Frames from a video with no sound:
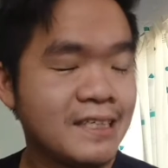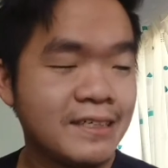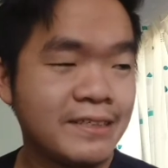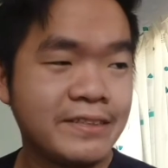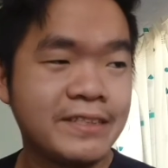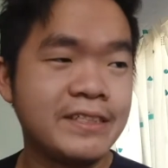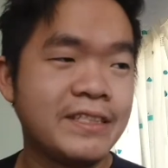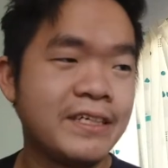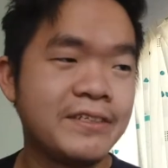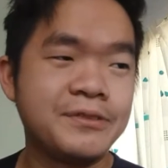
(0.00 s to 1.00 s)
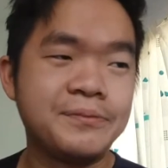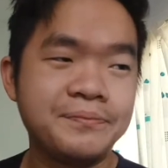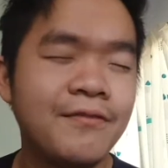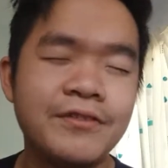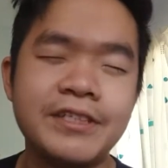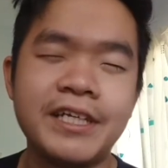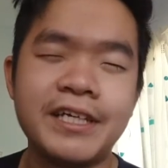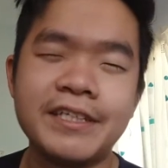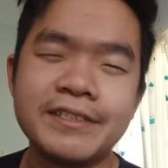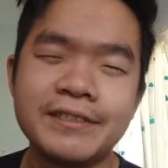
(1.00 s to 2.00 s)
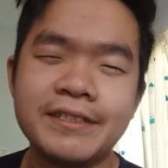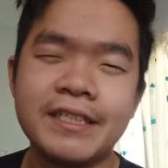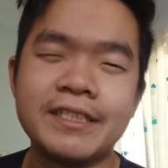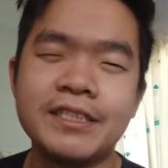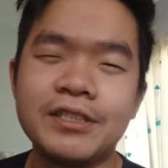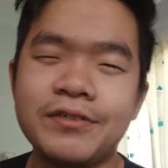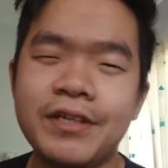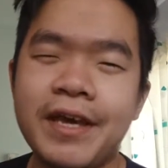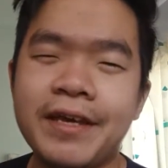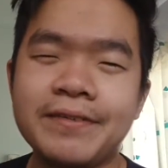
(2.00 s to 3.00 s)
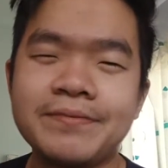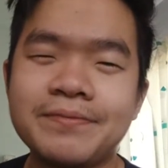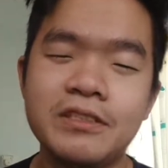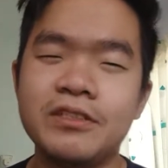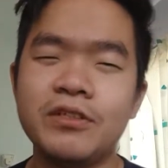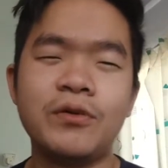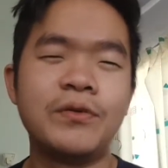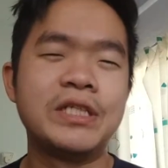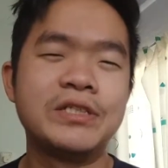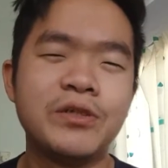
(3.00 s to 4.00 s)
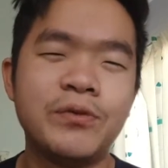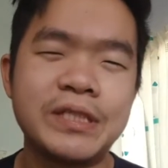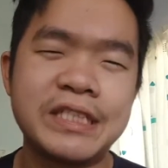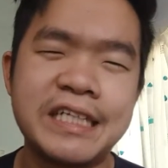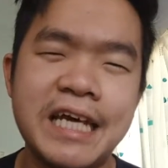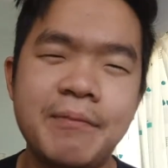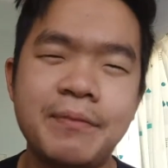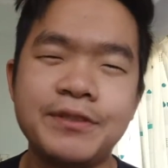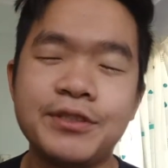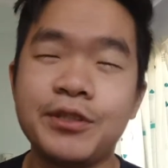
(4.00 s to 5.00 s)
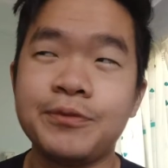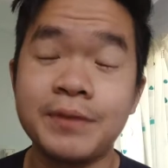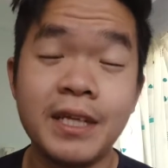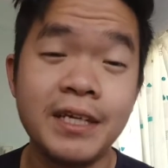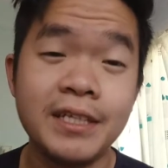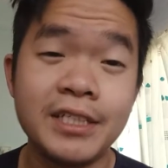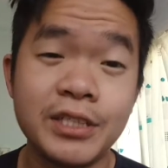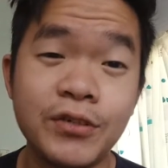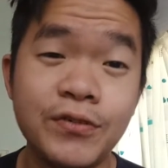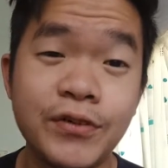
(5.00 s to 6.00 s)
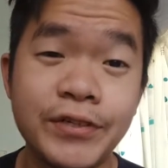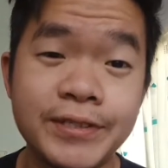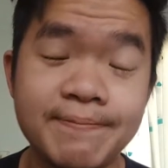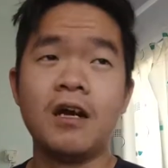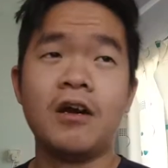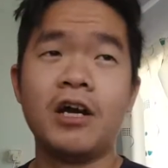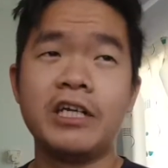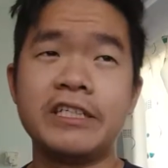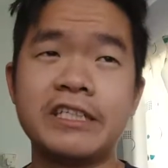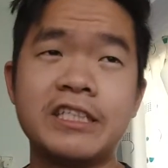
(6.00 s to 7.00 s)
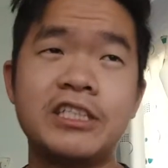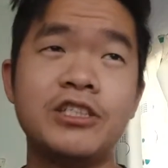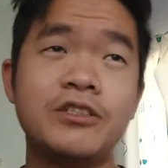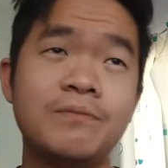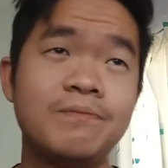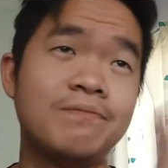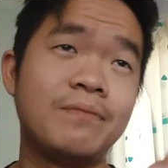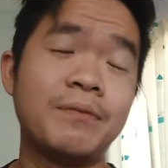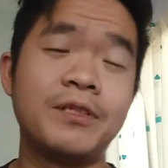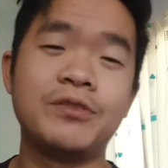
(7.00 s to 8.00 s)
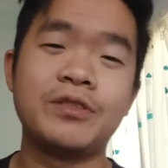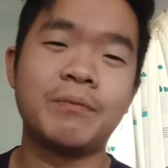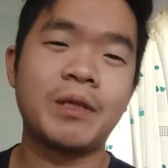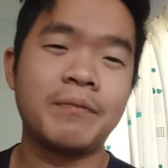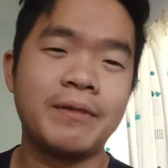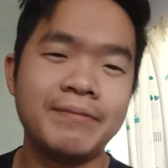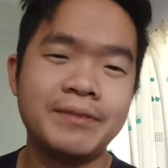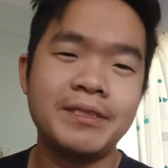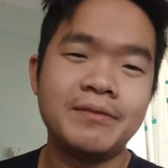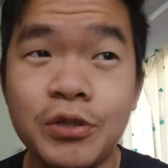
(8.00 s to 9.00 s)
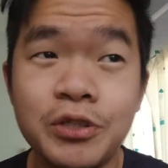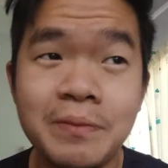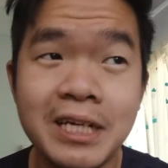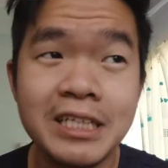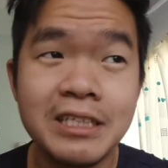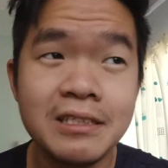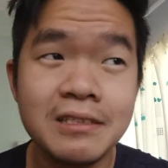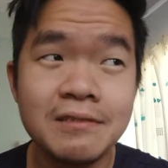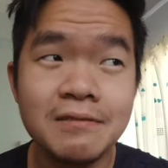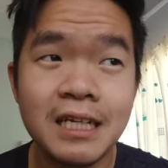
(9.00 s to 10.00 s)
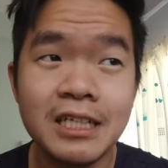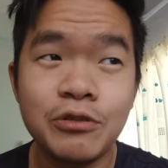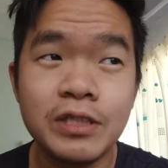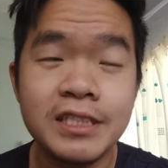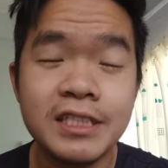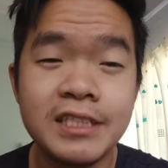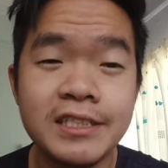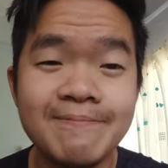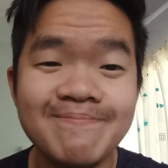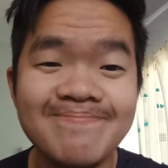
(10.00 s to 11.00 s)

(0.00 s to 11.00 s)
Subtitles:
yeah, I see how every day is a new day. You don't always know what's gonna happen, so just go for it. Alright, just gonna chill. Probably do some time lapse, you know, to make it like a transition.